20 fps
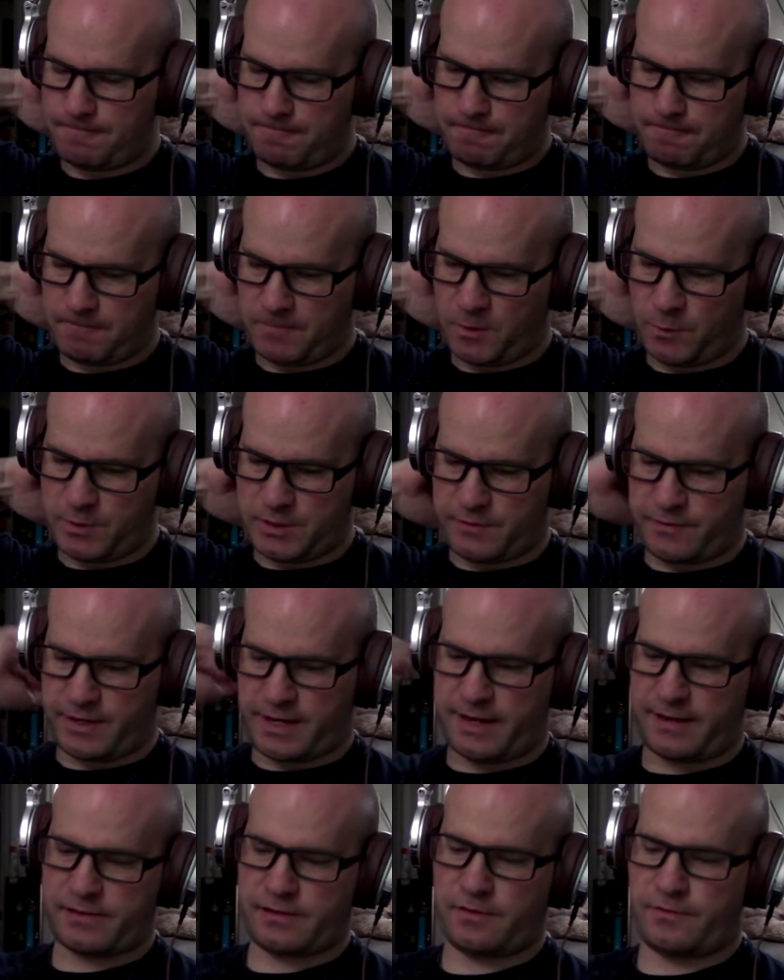Whichever
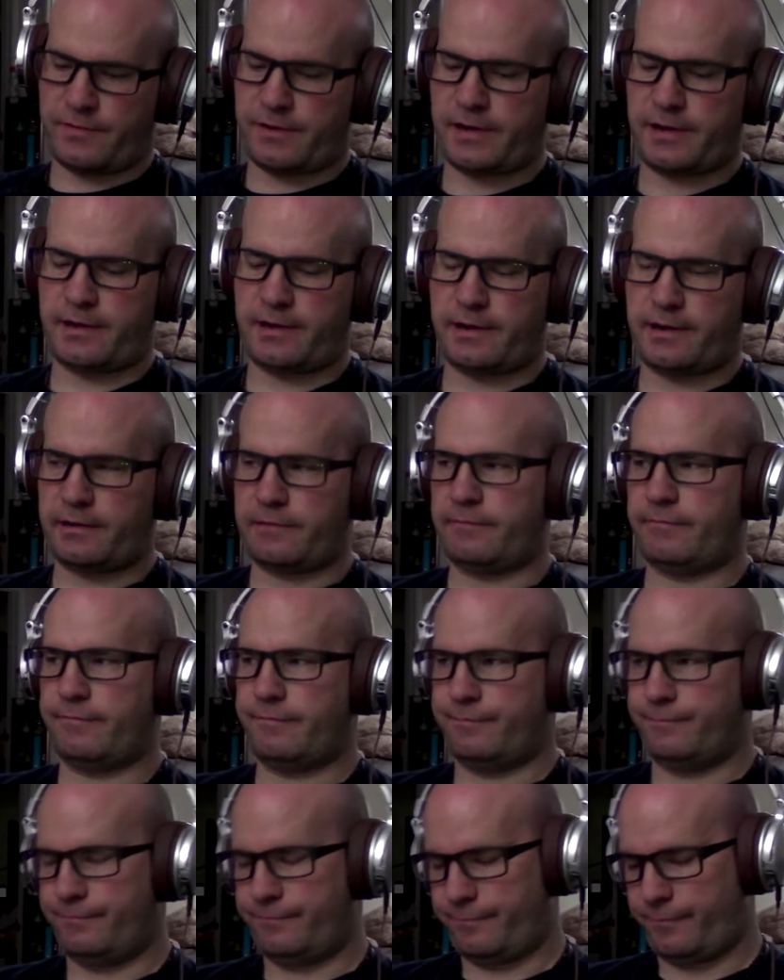case I find, I can
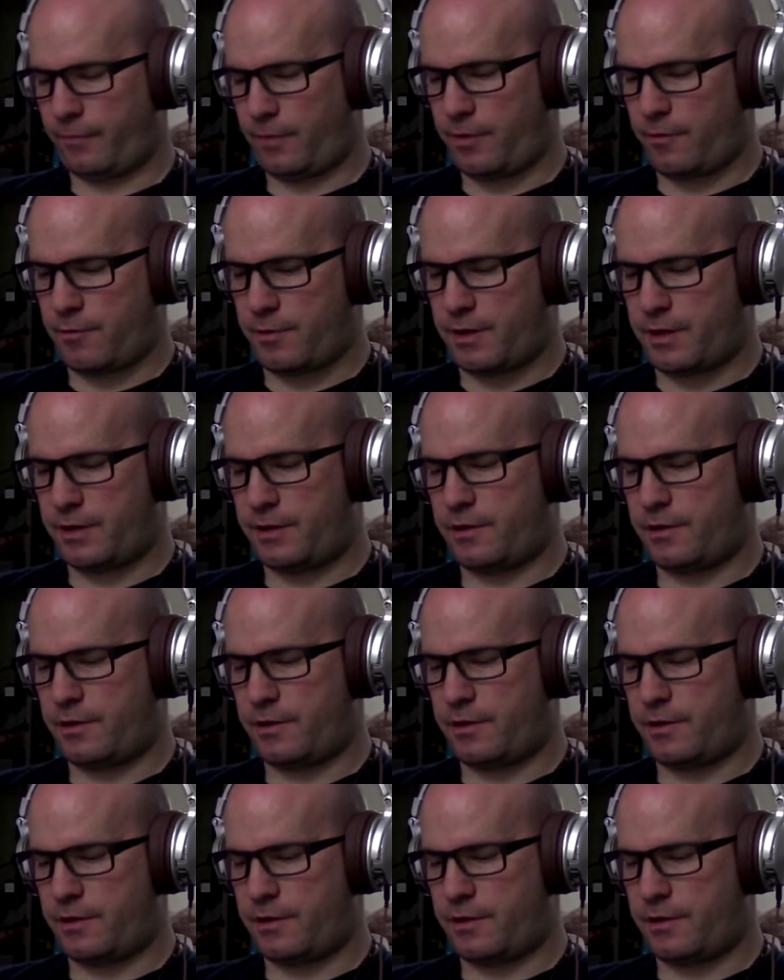throw it in there.